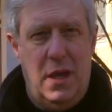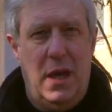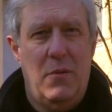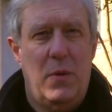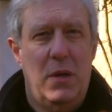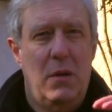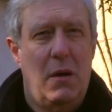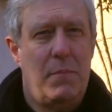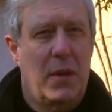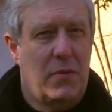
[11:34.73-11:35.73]
and when you know
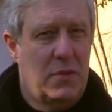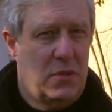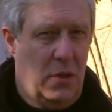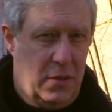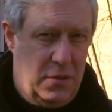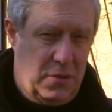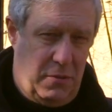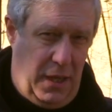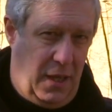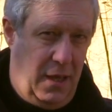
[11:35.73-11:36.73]
about the circus
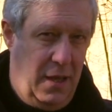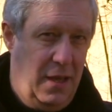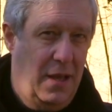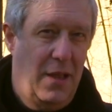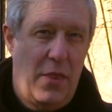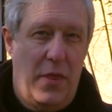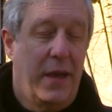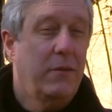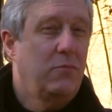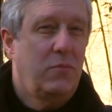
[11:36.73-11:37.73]
crack,
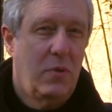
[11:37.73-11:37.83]
then